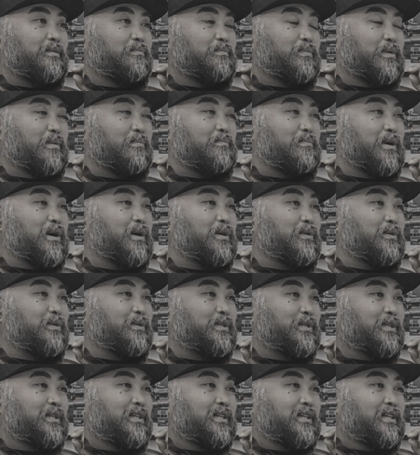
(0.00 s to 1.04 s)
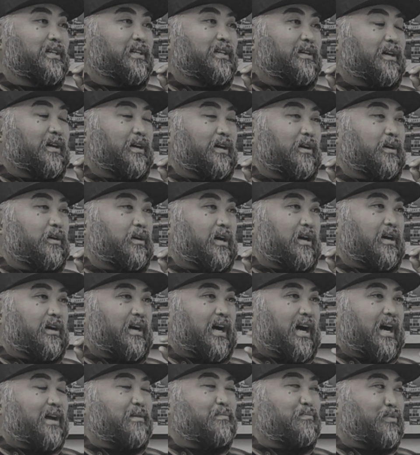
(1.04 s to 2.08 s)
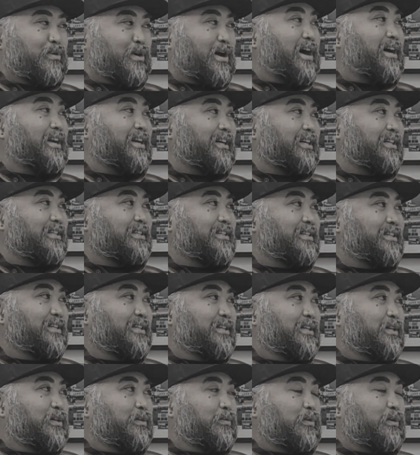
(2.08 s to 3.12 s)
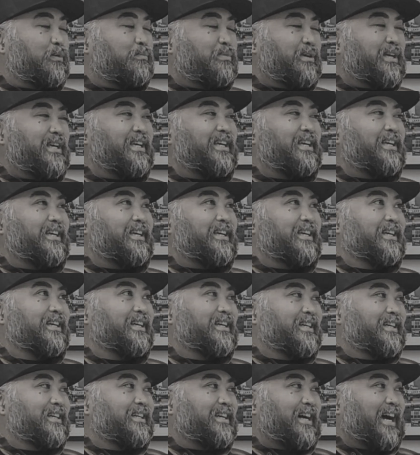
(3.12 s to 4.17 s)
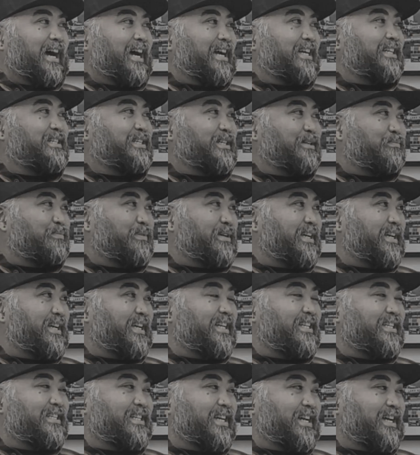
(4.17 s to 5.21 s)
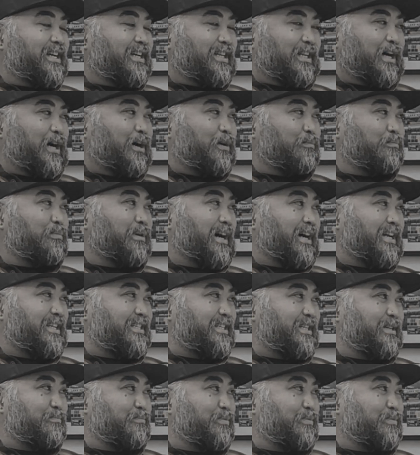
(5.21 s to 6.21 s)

promote odd product would be ICP, Insane Clown Posse,